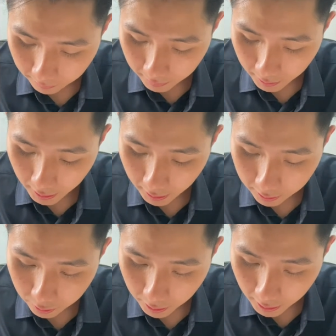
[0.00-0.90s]

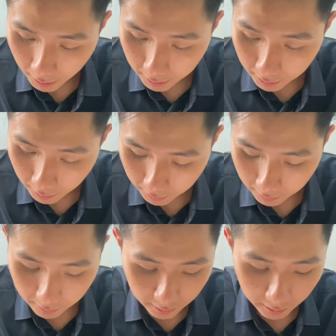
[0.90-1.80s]
999.
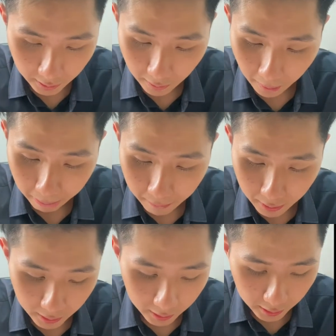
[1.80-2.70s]

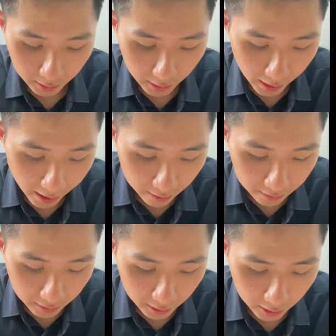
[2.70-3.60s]

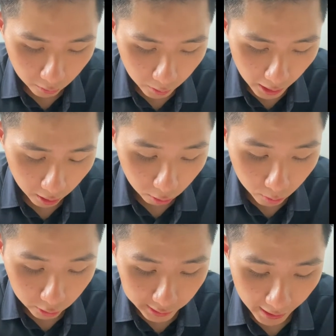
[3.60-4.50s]
And here we are
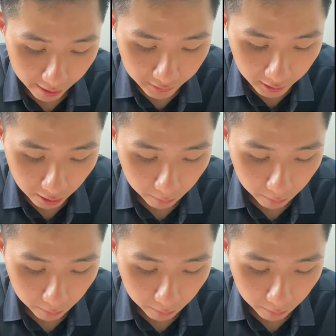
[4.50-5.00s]
almost ending our